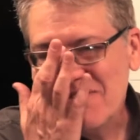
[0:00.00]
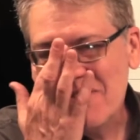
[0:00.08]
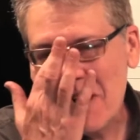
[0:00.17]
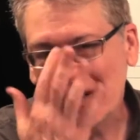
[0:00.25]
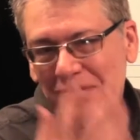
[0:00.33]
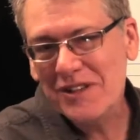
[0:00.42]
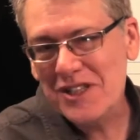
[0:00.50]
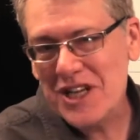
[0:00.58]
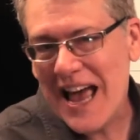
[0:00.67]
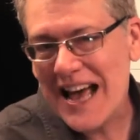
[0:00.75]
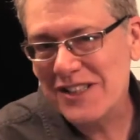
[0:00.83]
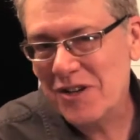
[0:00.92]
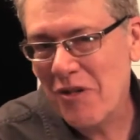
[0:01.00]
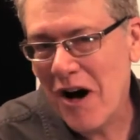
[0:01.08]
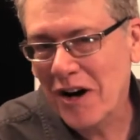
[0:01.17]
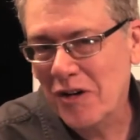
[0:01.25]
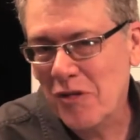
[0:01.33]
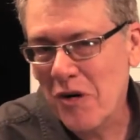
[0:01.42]
Welcome to Jazz and
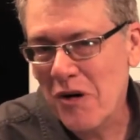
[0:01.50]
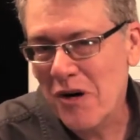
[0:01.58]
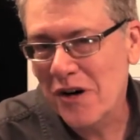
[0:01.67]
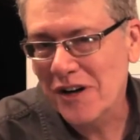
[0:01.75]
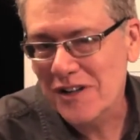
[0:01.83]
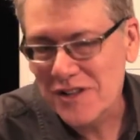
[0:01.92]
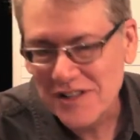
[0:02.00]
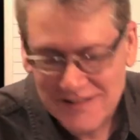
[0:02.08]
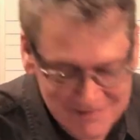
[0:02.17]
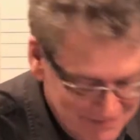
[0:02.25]
Rock and Roll Horns.